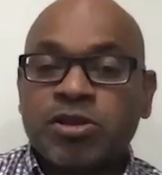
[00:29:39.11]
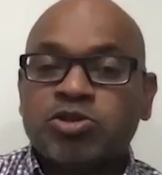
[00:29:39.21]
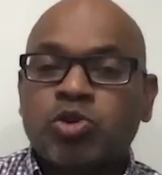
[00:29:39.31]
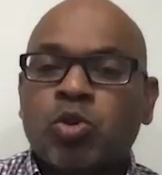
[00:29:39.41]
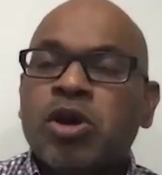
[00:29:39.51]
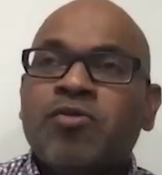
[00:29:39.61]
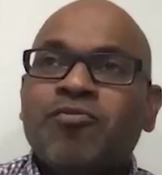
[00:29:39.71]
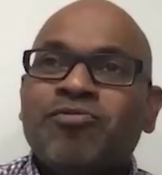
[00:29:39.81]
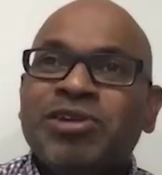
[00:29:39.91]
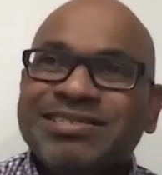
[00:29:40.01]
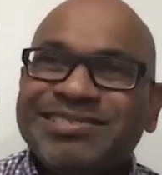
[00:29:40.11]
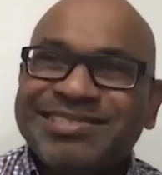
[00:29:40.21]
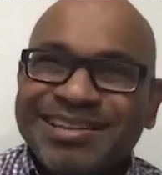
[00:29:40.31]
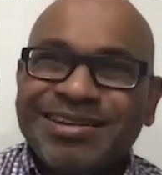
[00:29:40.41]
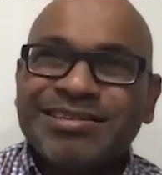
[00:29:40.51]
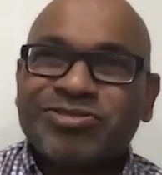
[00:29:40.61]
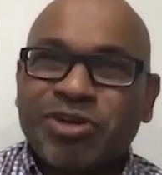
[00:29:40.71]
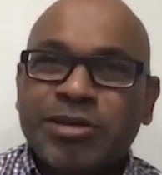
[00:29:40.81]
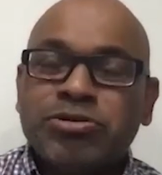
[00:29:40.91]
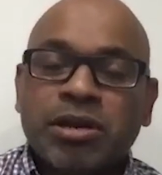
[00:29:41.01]
So we are still
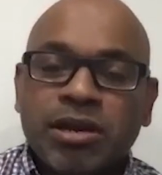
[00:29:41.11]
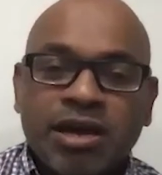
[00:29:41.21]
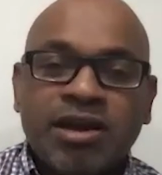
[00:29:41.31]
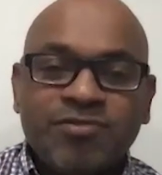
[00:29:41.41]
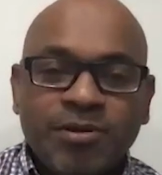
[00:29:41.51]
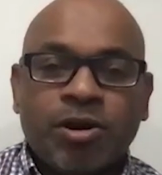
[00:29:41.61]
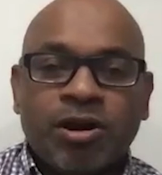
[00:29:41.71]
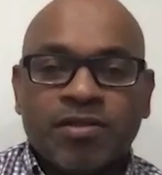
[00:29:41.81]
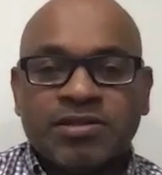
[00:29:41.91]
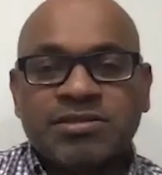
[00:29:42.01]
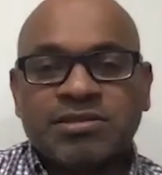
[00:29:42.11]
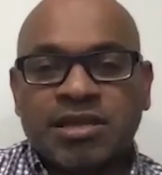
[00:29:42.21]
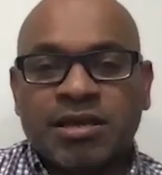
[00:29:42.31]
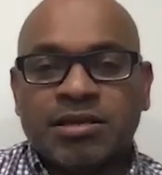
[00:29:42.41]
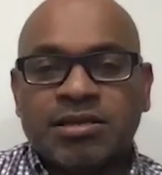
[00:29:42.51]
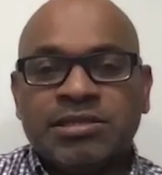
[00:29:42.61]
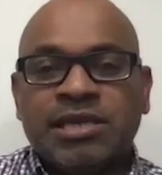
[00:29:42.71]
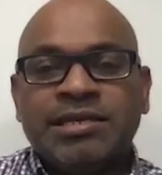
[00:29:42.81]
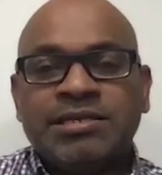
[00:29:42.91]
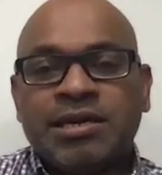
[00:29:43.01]
trying to learn from all of this. The
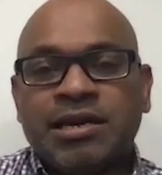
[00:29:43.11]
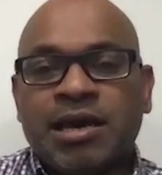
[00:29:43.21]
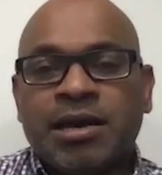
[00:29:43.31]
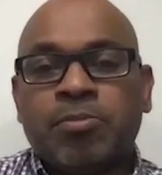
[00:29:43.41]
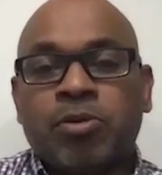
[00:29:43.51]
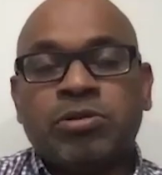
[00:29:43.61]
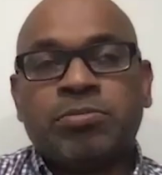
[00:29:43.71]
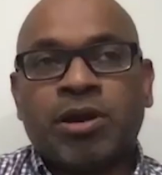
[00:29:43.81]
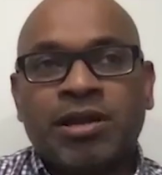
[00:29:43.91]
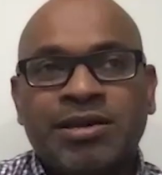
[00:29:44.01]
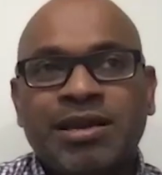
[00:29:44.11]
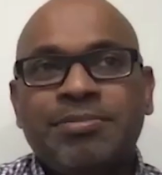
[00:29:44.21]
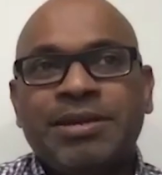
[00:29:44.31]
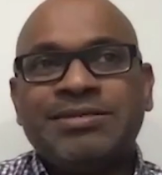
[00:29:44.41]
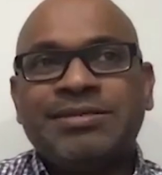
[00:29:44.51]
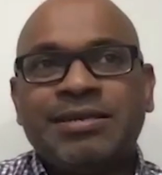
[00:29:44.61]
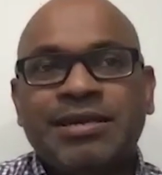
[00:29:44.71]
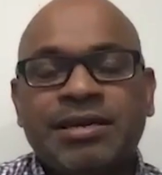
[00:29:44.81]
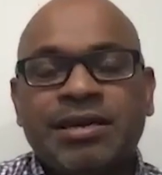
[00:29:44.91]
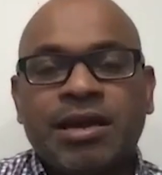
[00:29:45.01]
data, both molecular medicine
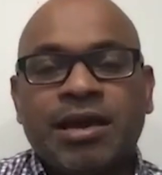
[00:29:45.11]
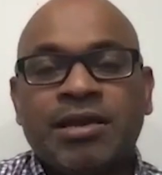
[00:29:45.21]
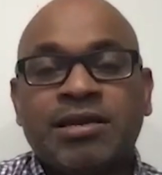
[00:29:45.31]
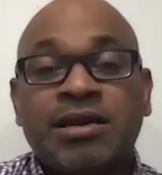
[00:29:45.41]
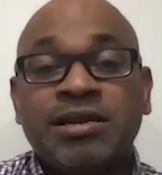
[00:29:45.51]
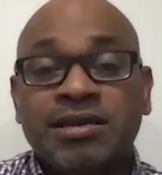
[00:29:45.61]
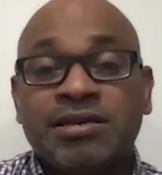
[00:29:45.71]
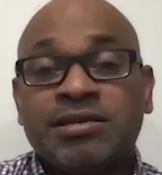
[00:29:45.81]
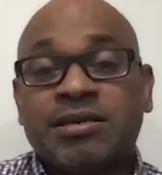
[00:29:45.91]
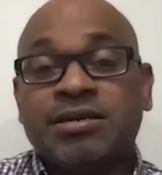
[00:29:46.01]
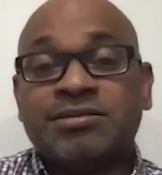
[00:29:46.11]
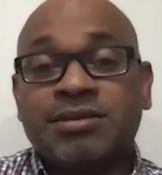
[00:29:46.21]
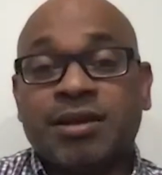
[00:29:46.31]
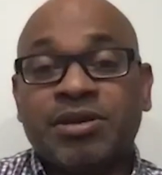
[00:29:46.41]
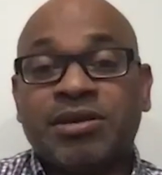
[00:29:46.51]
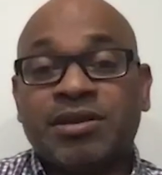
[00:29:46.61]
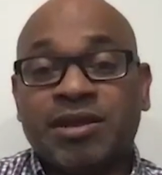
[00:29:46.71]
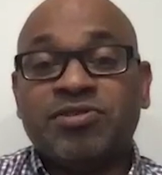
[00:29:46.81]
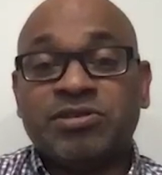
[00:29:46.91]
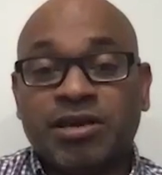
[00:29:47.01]
data and clinical data, is coming in
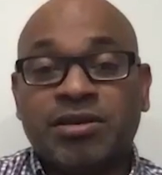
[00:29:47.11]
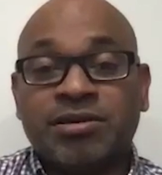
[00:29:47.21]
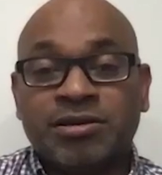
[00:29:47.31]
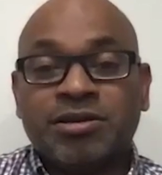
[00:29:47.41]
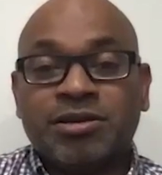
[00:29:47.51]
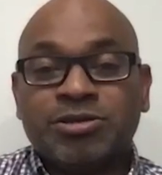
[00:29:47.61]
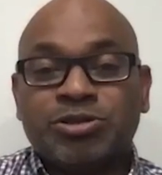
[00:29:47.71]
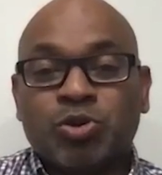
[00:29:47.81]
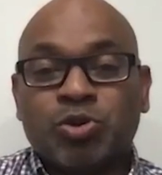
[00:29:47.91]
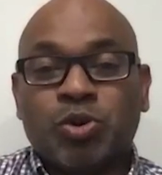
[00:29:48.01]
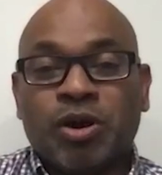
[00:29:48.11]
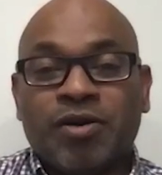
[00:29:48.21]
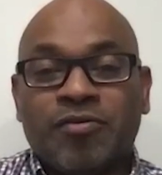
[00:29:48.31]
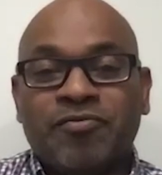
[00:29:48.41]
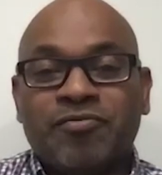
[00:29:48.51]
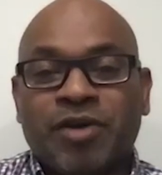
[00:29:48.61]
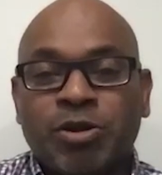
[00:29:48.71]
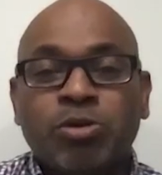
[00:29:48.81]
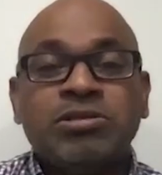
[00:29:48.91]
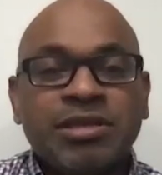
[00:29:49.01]
every day. So I
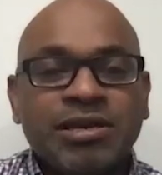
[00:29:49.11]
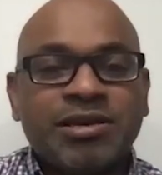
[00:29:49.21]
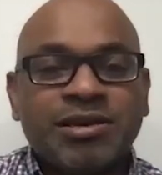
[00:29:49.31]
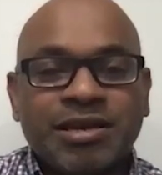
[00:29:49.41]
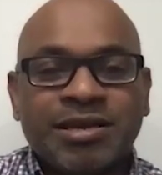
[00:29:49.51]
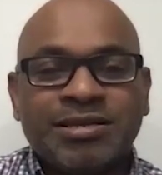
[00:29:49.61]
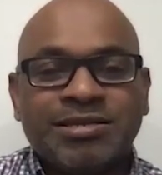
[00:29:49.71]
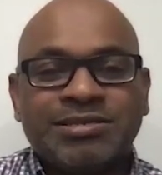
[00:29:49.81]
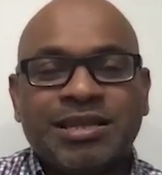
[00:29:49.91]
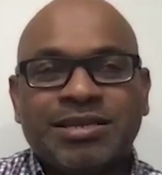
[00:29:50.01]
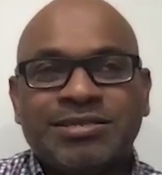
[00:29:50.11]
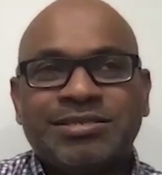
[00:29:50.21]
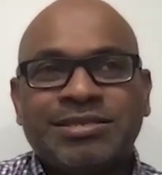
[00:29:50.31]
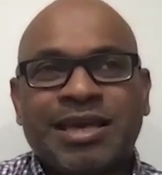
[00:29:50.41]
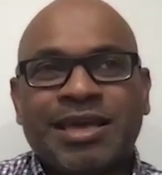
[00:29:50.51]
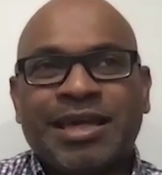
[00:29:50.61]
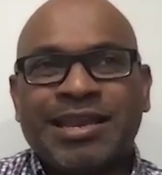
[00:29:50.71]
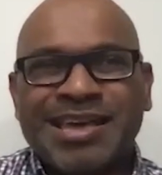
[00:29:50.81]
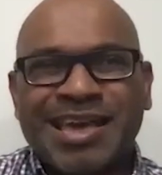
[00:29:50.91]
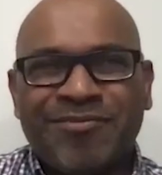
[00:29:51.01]
don't think there is
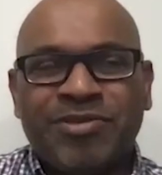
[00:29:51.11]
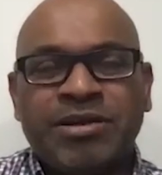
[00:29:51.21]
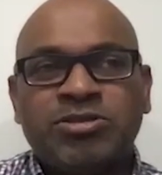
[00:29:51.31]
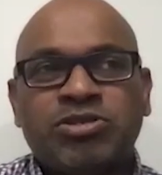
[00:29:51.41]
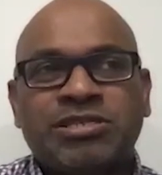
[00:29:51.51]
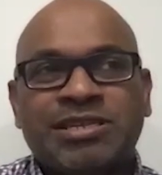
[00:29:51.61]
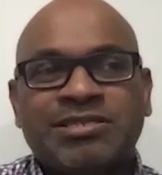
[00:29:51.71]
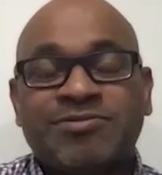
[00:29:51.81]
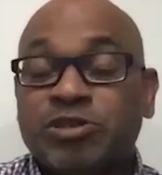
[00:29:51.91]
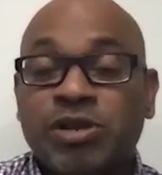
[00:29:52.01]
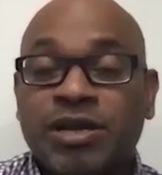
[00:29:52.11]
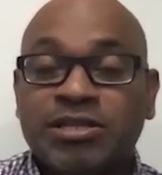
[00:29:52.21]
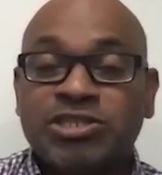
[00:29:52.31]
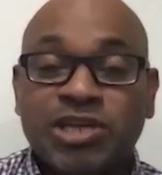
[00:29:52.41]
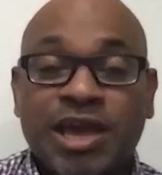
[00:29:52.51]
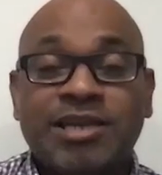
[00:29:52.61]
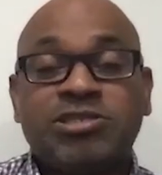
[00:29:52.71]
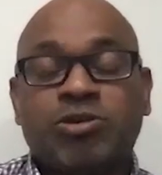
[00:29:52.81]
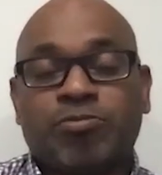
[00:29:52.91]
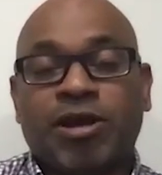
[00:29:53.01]
evidence to suggest we should either
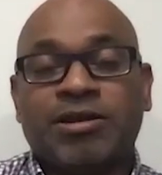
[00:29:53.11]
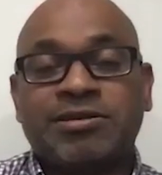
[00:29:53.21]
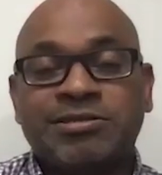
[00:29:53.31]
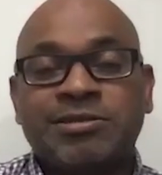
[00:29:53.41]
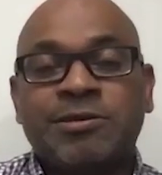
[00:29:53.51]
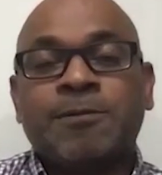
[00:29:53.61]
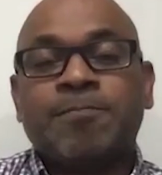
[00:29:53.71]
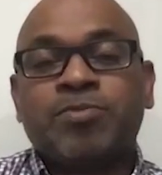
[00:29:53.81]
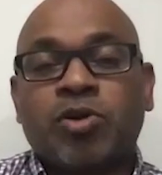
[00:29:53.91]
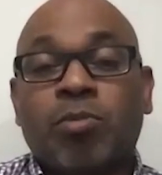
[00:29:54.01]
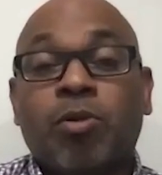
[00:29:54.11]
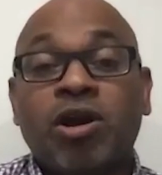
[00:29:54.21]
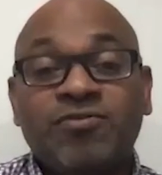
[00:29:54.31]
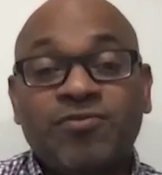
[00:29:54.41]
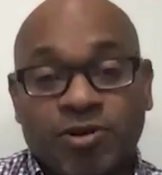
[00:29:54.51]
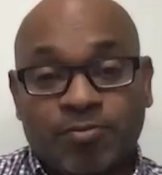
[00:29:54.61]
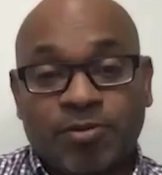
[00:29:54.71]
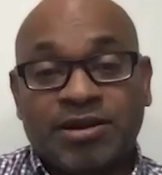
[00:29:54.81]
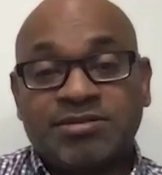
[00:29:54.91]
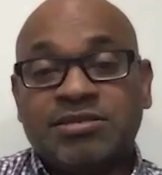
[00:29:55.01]
change our practice or modify our
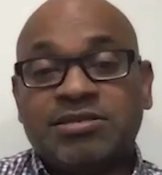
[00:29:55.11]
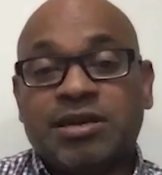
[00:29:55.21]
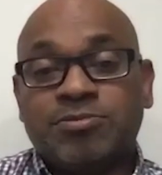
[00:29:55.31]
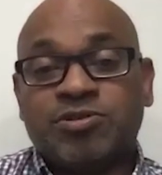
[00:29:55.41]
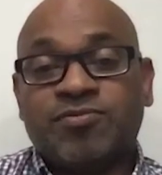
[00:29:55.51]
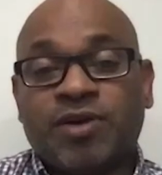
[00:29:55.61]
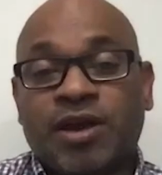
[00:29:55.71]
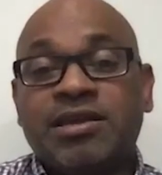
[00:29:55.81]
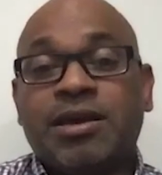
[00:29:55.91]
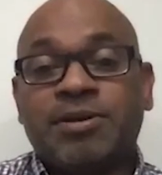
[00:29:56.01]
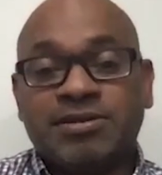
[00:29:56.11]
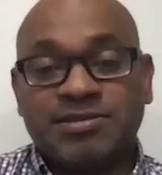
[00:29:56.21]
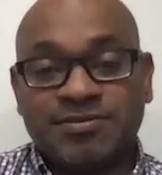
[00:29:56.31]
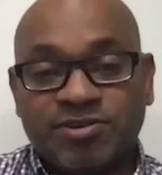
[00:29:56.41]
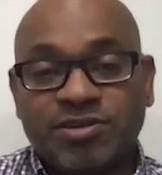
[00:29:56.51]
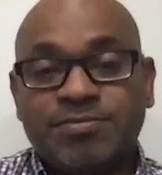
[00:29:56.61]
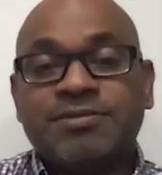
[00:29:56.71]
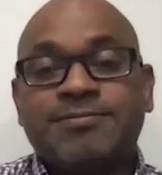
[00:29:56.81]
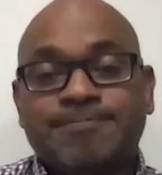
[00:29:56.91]
practice in terms of antihypertensive treatment.